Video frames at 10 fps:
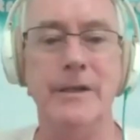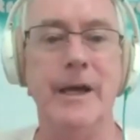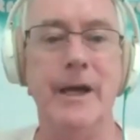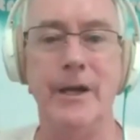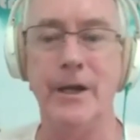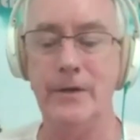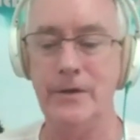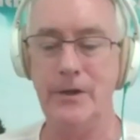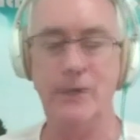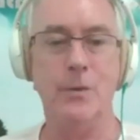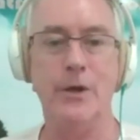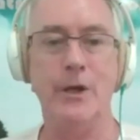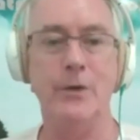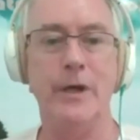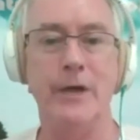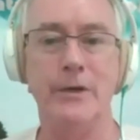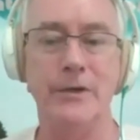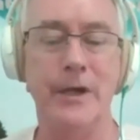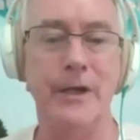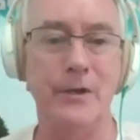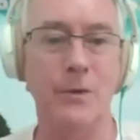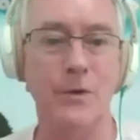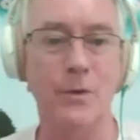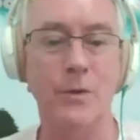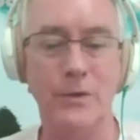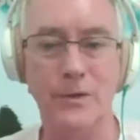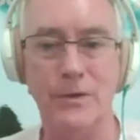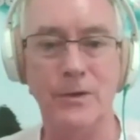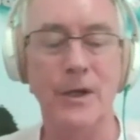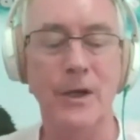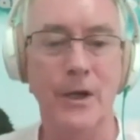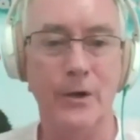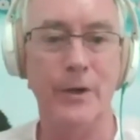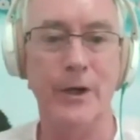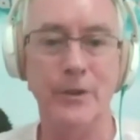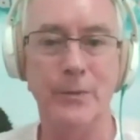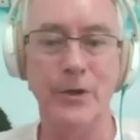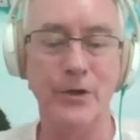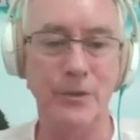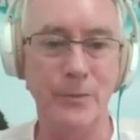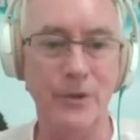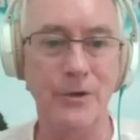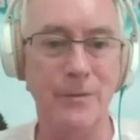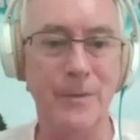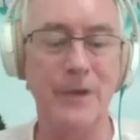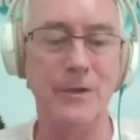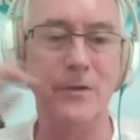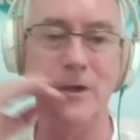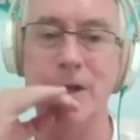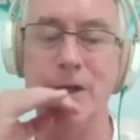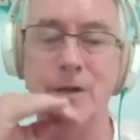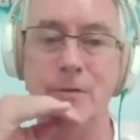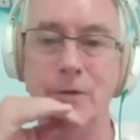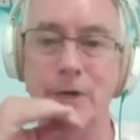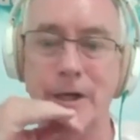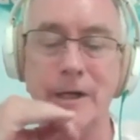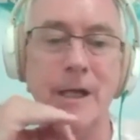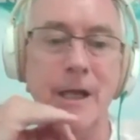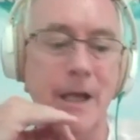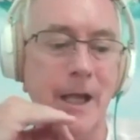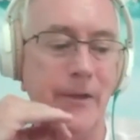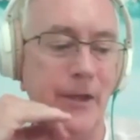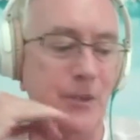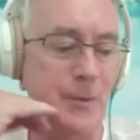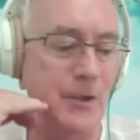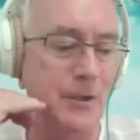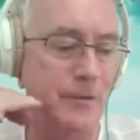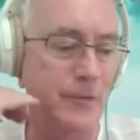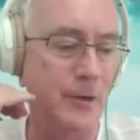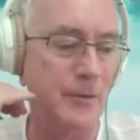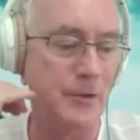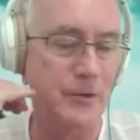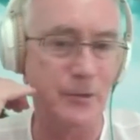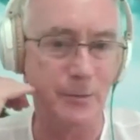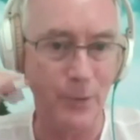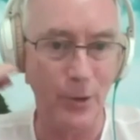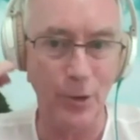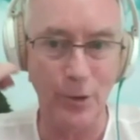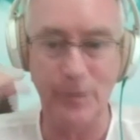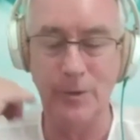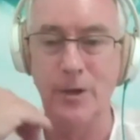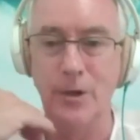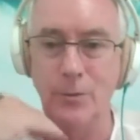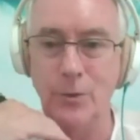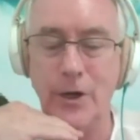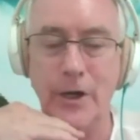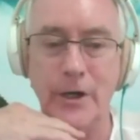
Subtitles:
data is what I look at to say that's what causes a Great Depression, periods of massively negative credit. And that's been confirmed in a superb book I